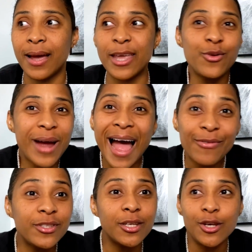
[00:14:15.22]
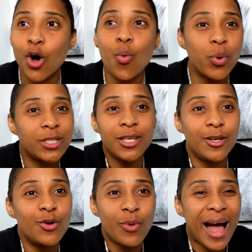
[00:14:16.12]
And you don't have to know what to
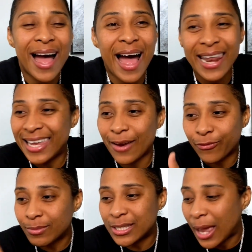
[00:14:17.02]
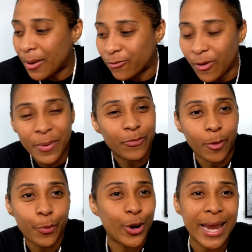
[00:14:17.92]
do, how to get from step from,
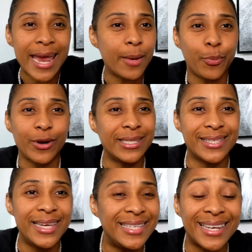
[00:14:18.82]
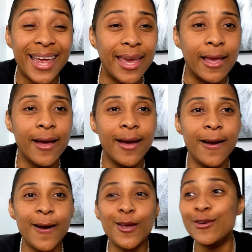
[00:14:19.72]
from point A to point Z today.
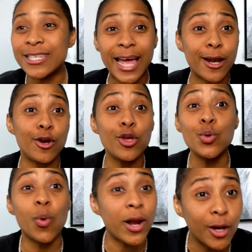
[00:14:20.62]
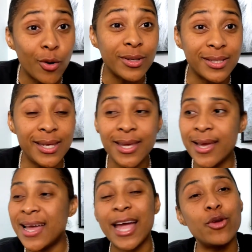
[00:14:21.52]
You just got to know you want to go to Z,
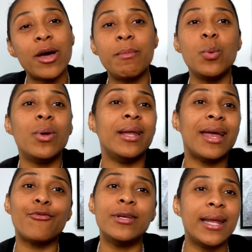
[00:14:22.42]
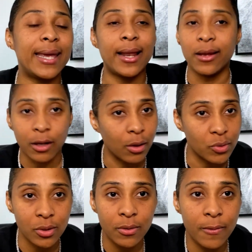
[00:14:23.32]
and you got to be willing every day to get a little
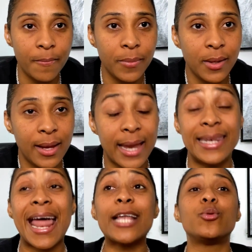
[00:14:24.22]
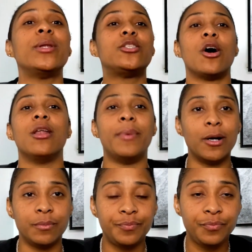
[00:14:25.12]
closer. And that's what it's all about.